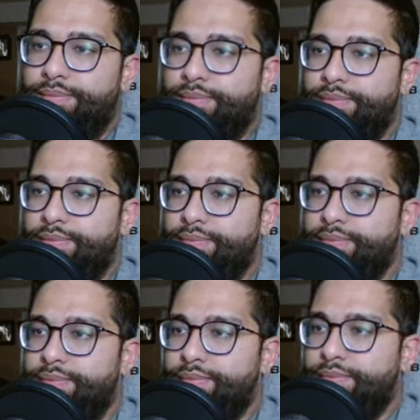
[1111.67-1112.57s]

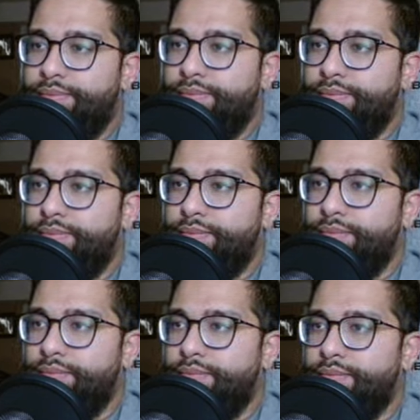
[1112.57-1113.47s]

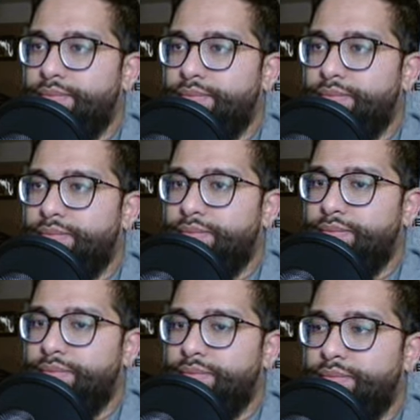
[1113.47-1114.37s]

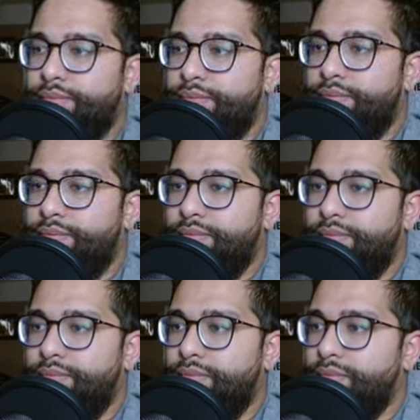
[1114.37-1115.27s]
Nobody speaks.